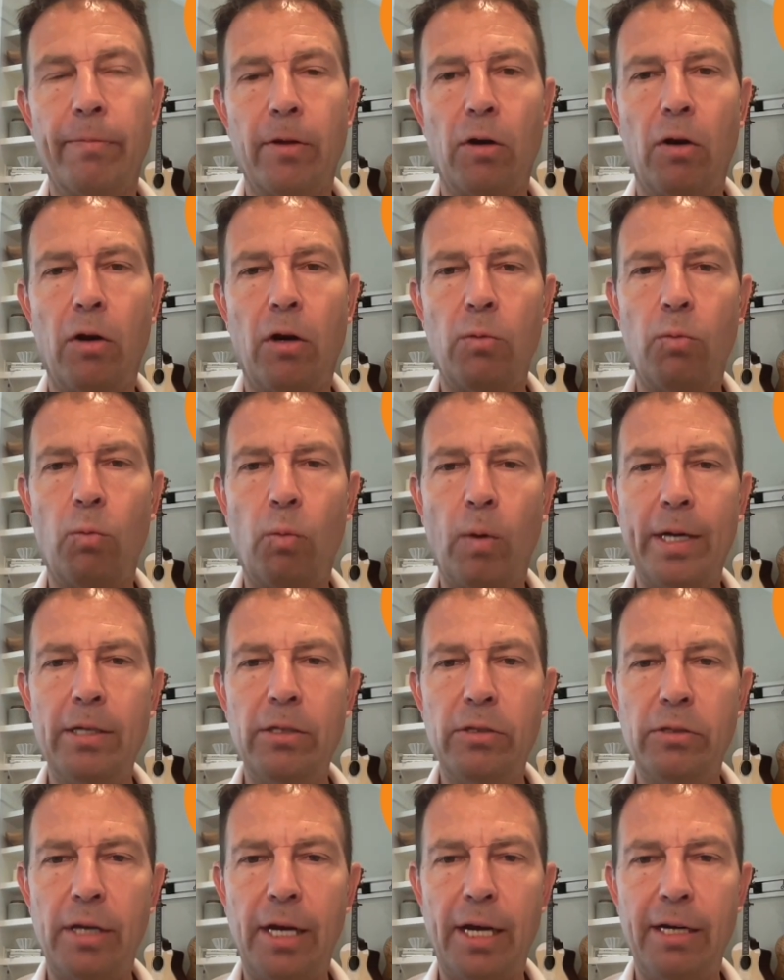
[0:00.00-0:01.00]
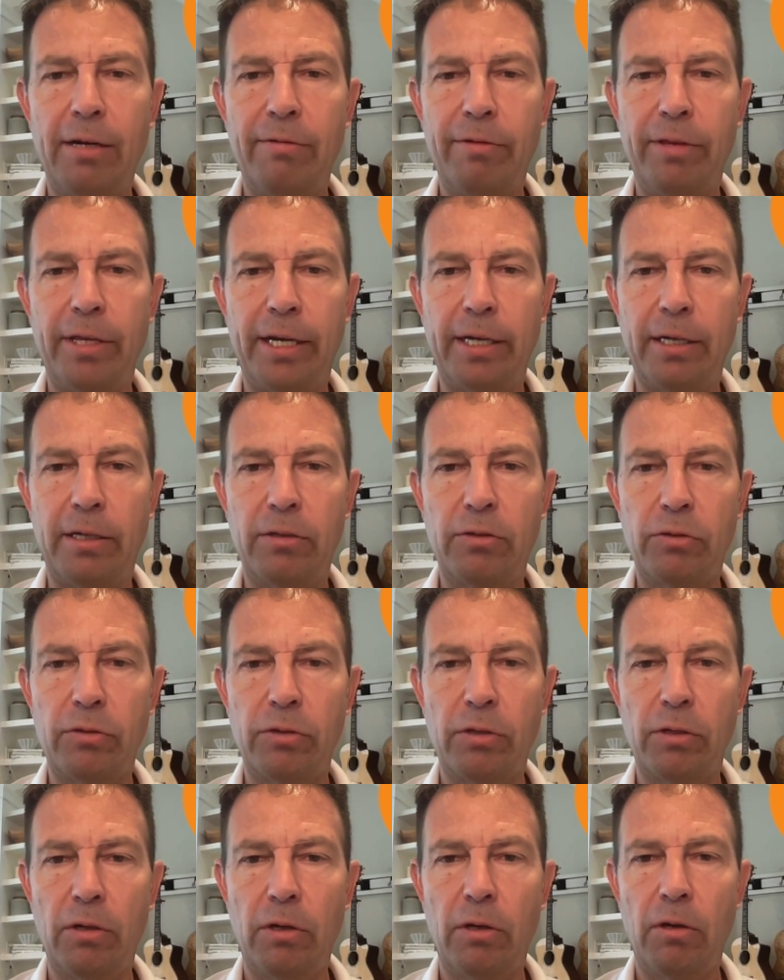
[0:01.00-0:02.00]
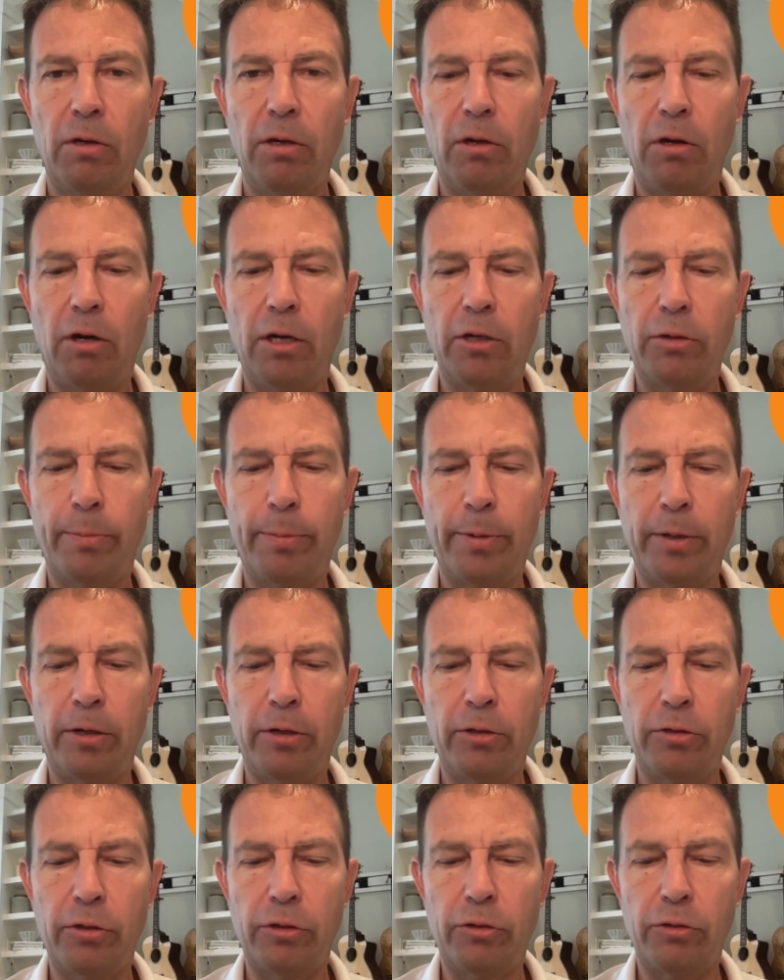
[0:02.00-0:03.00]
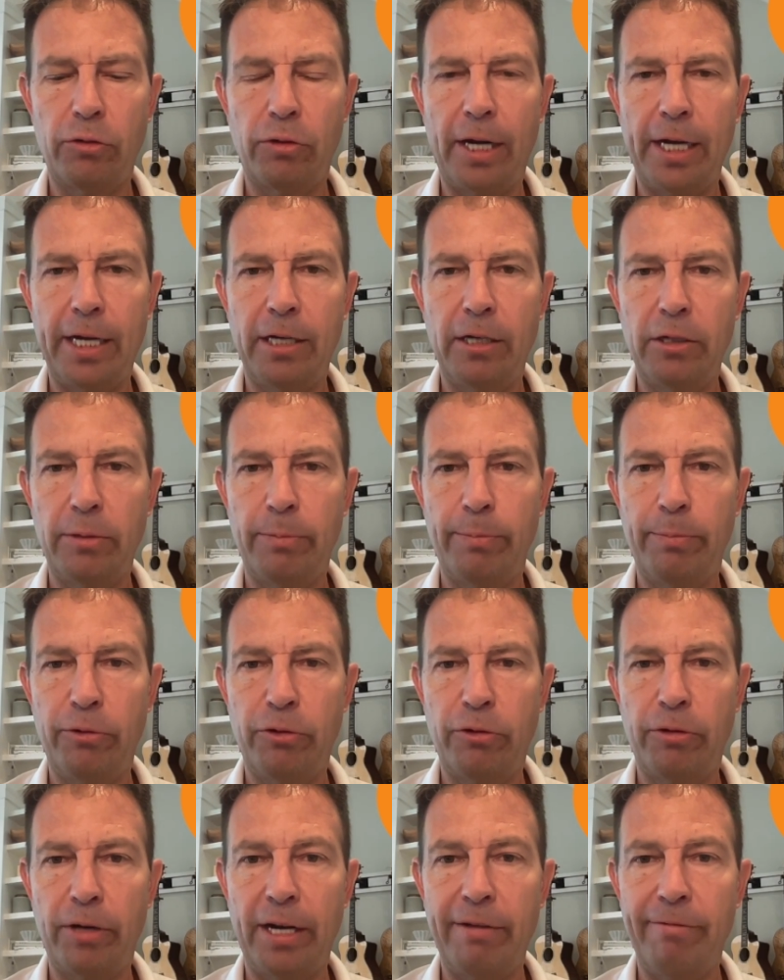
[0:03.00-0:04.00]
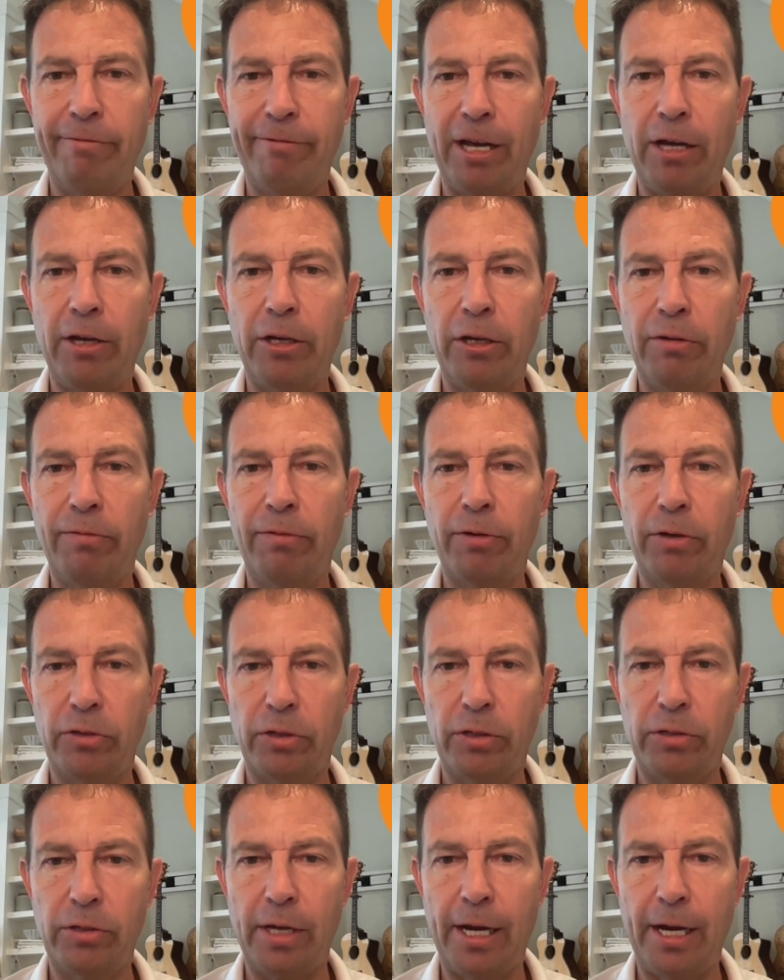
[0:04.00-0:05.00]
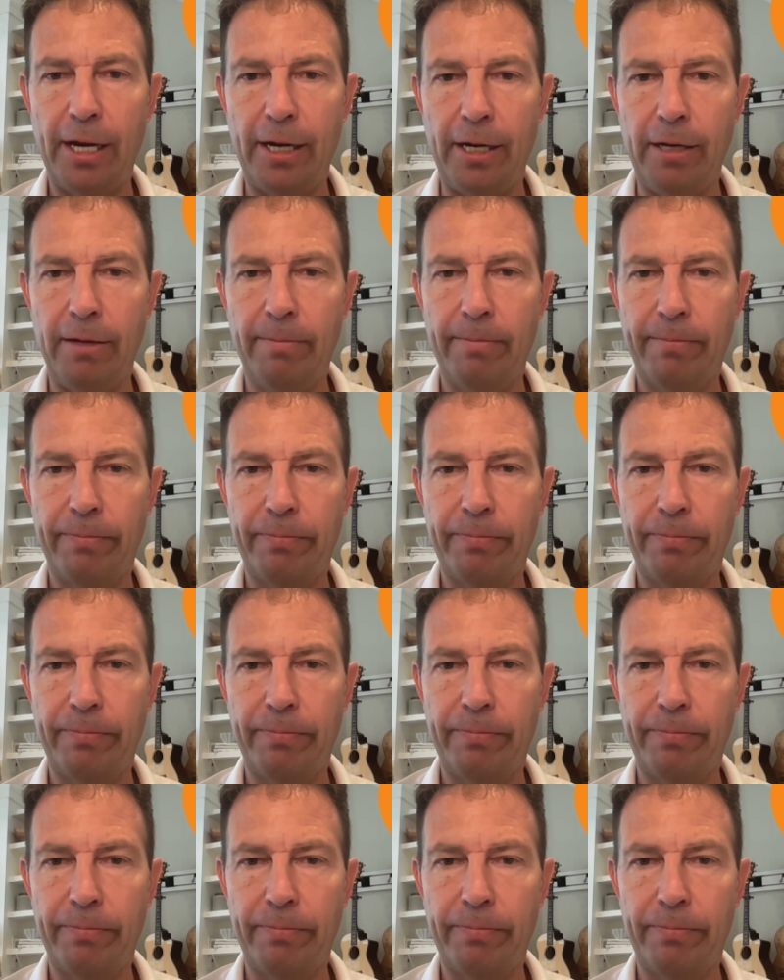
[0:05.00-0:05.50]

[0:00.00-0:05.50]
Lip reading: on one side of things, entrepreneurs are trying to create value for society,